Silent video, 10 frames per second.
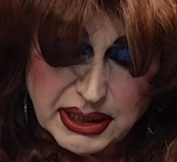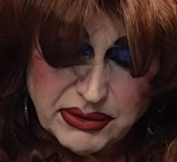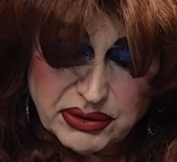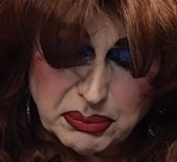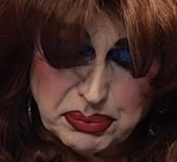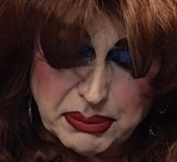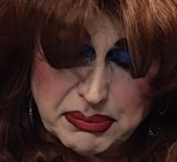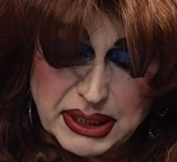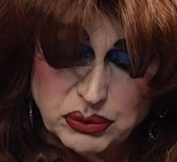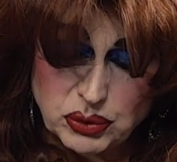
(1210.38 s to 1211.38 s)
the
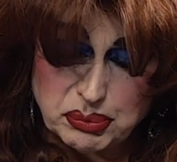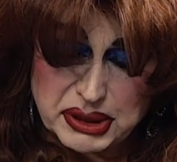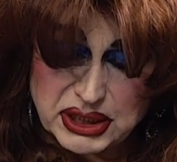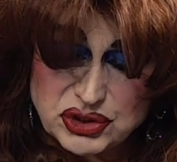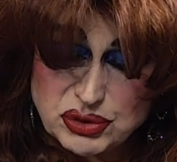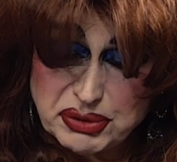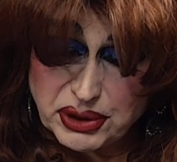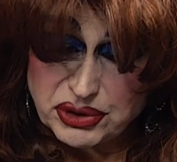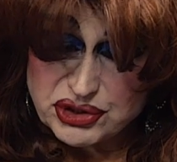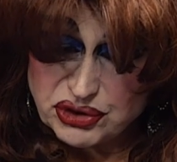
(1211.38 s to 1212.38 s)
men will begin to
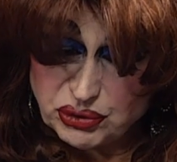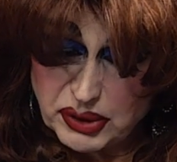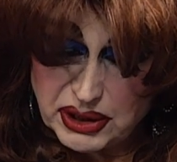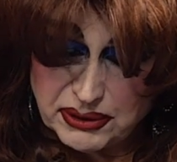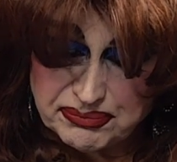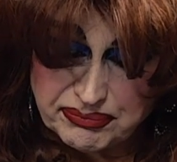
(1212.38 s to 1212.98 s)
perish as well.